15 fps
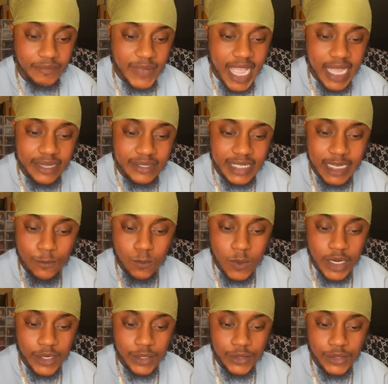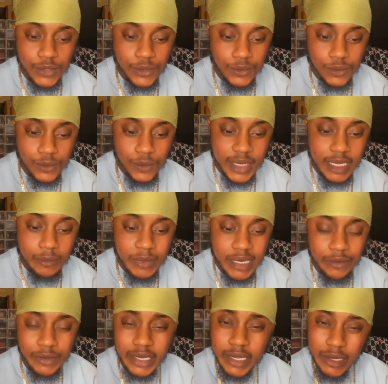I did one or two in my
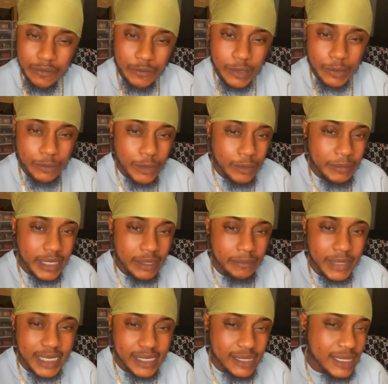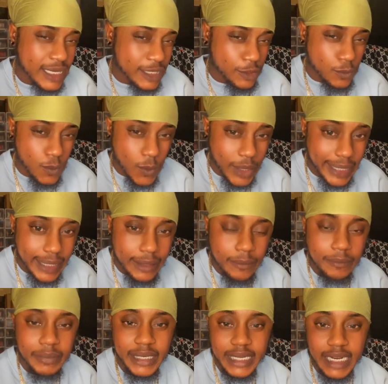recovery room in my stage one,
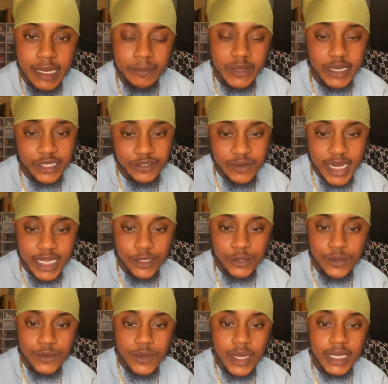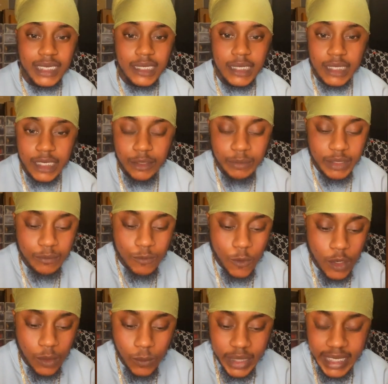but I'm going to try to do a little bit
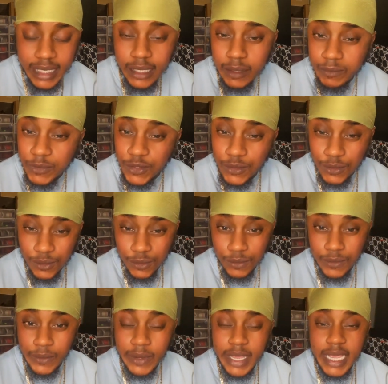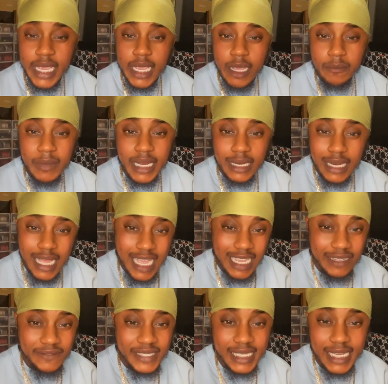more when it comes to my
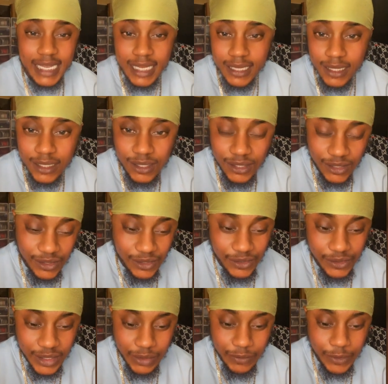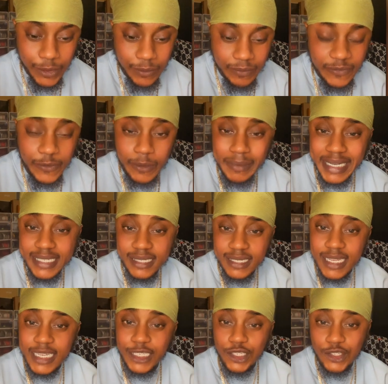lives in the surgery room for my
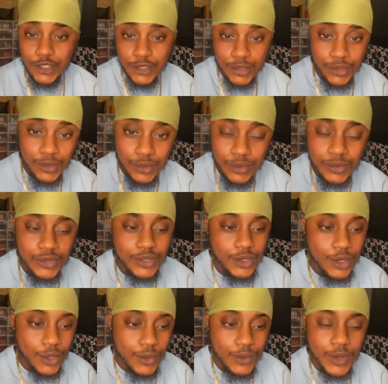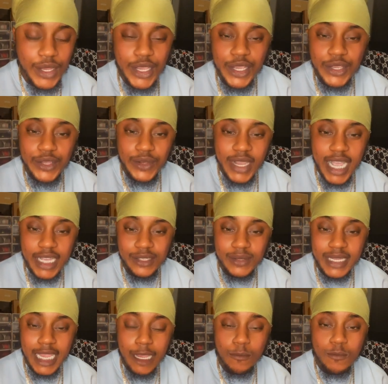stage two. So you guys will
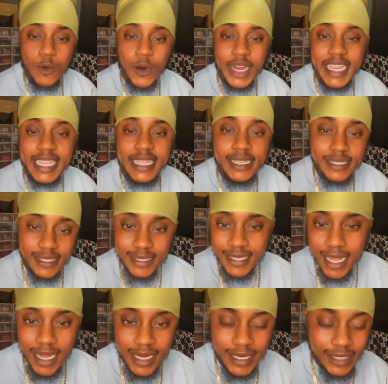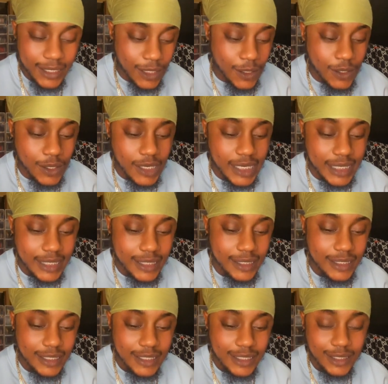get more insight on
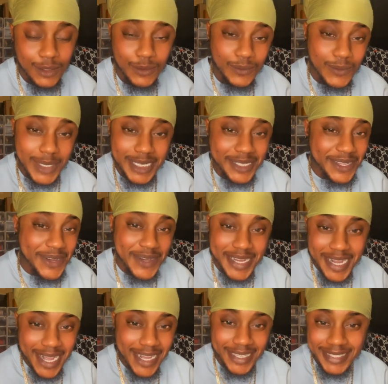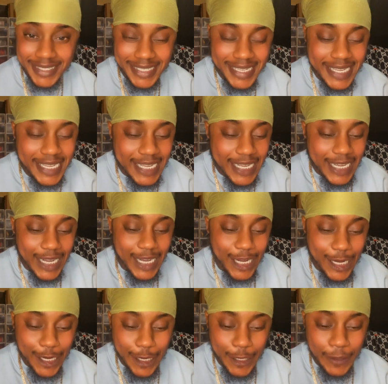what is going on.
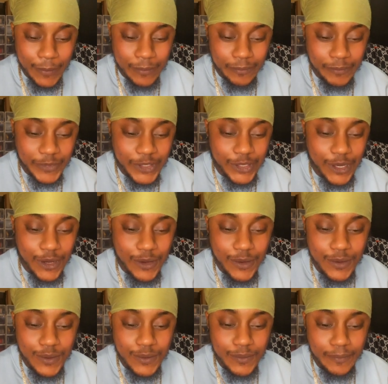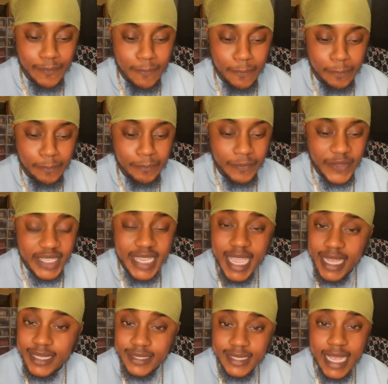So
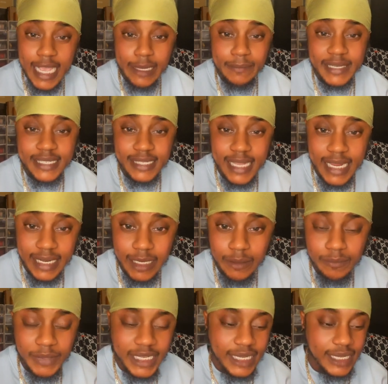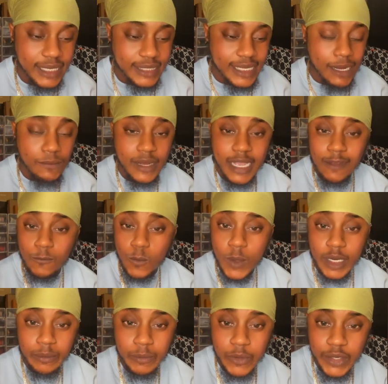yes, I'm excited because I will have
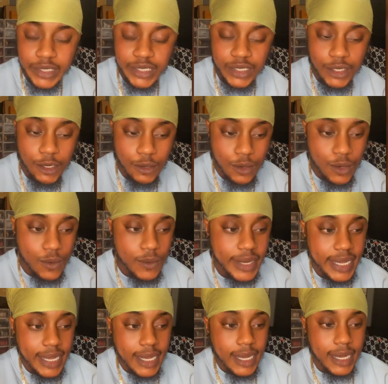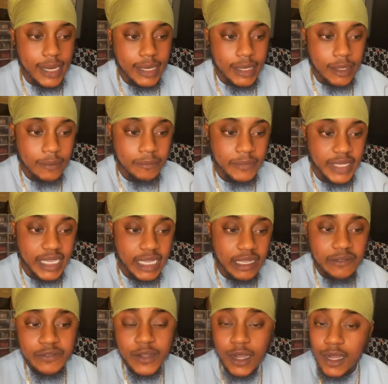one more to go.
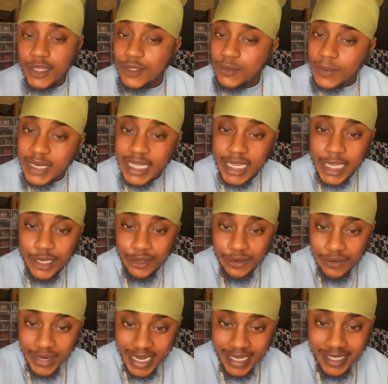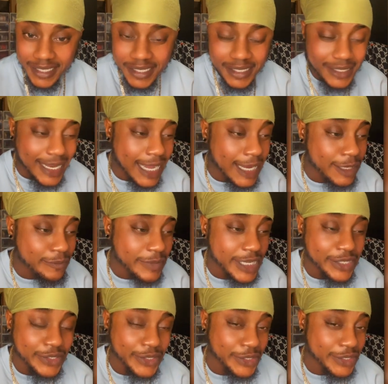If God's willing and grace that my
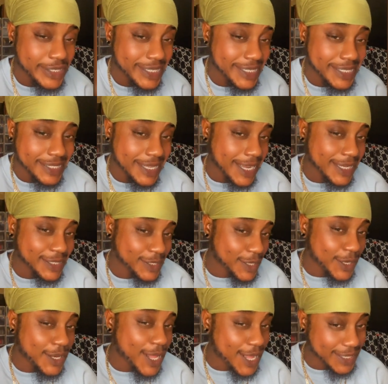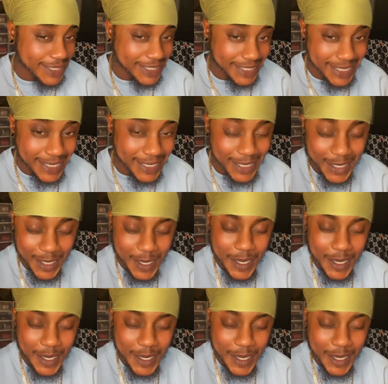surgeon decides to luckily